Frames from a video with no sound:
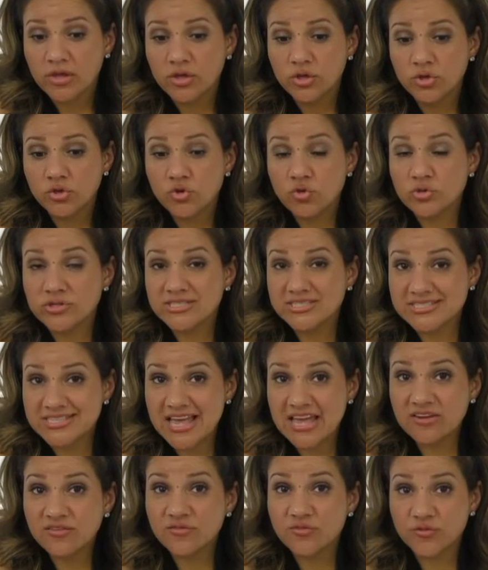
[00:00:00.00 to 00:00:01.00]
You're
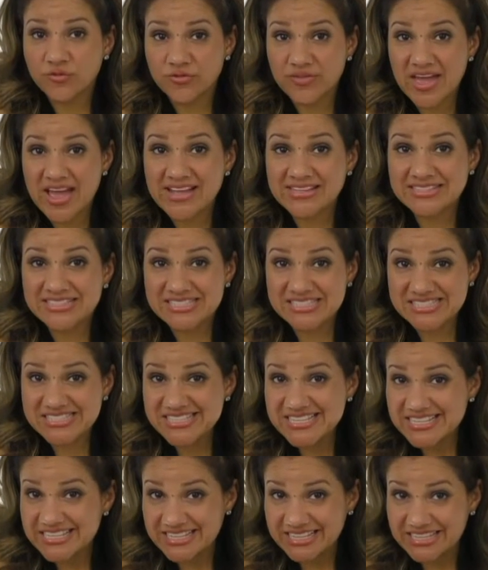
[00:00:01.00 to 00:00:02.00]
set for that
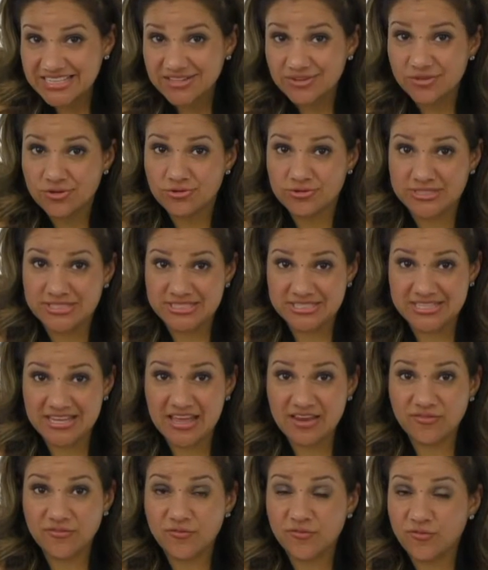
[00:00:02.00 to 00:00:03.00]
sitting. You're
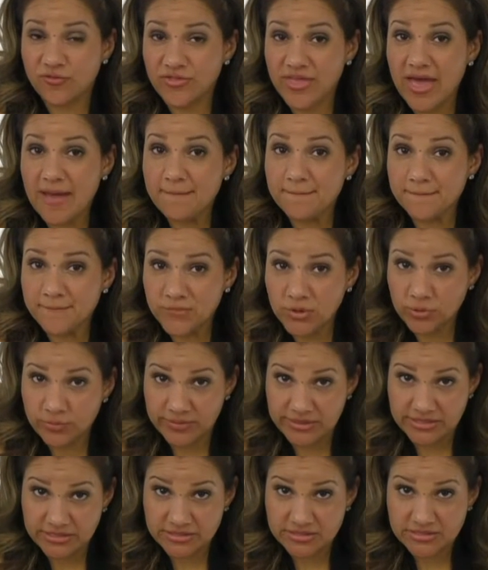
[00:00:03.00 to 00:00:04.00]
set for that
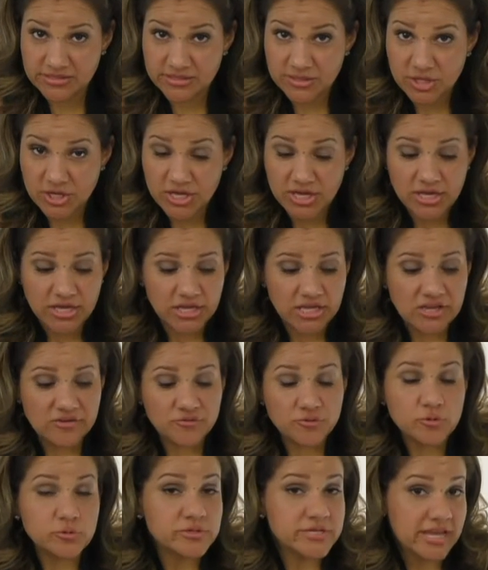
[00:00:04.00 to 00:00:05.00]
moment.
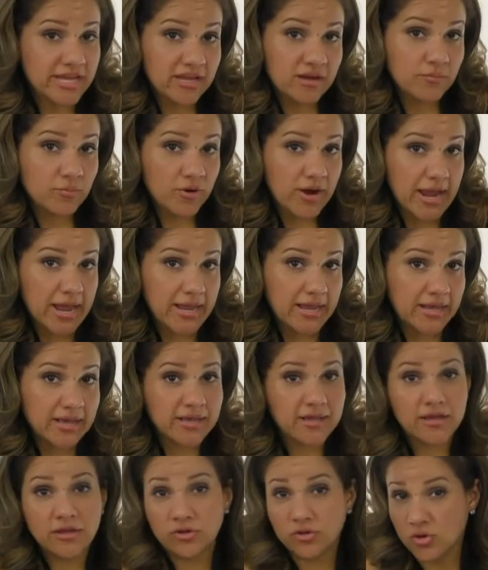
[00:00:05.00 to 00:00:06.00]
If you take a break
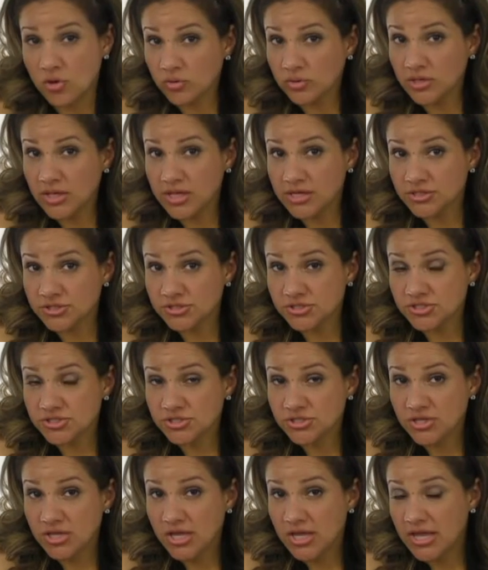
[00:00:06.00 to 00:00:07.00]
and you go to lunch
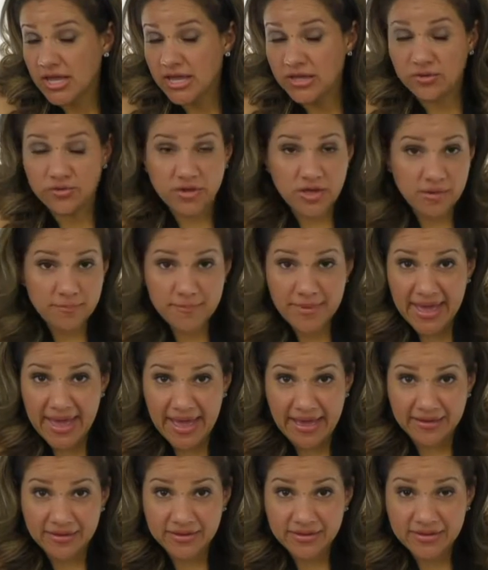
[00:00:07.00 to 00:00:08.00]
and you come
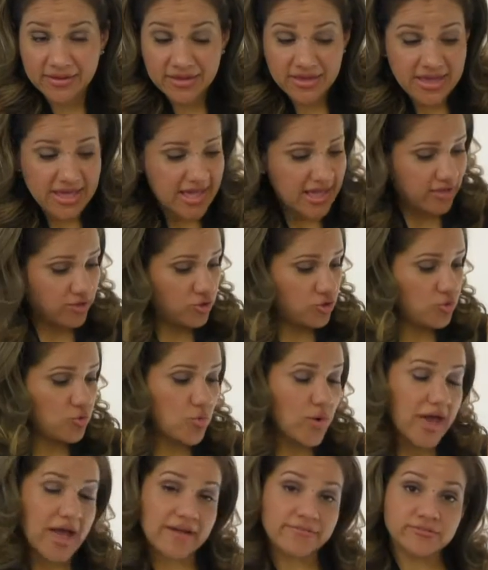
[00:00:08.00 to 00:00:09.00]
back and you
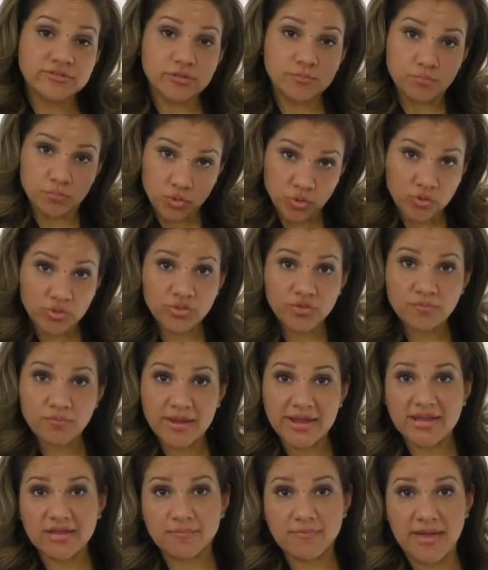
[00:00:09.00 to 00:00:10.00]
have to put the
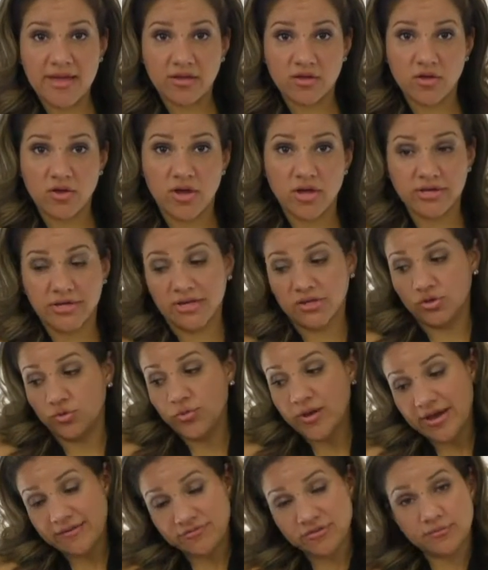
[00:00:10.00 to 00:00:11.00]
mic back on and you
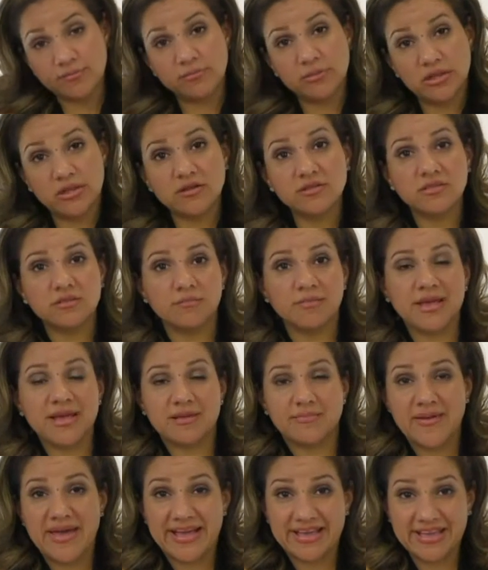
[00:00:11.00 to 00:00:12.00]
have to plug the
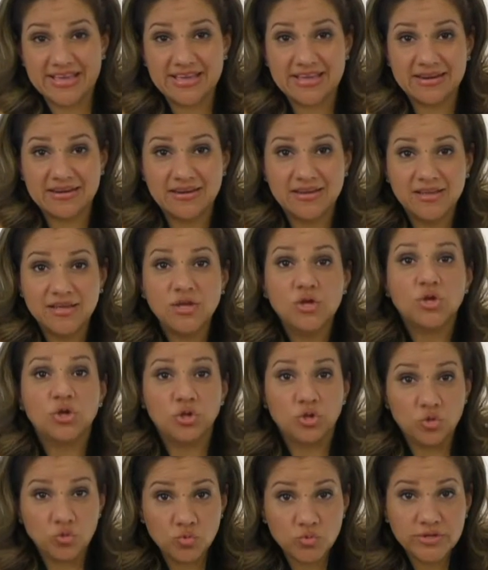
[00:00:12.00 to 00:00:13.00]
mic back in,
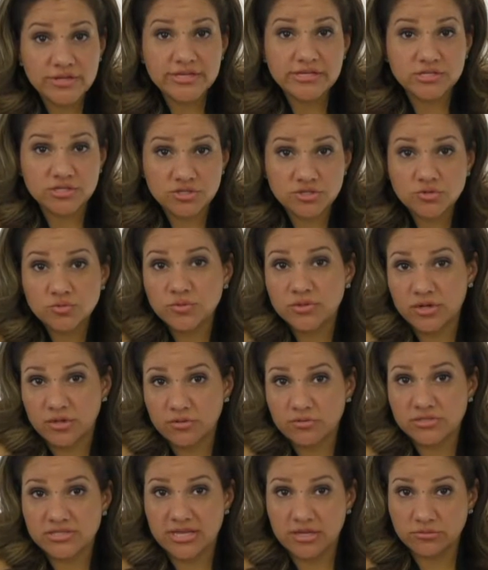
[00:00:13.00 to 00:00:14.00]
you need to do
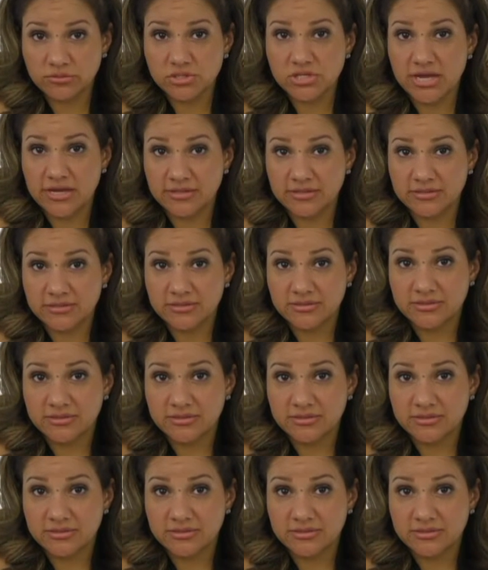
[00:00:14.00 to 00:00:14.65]
another sound check.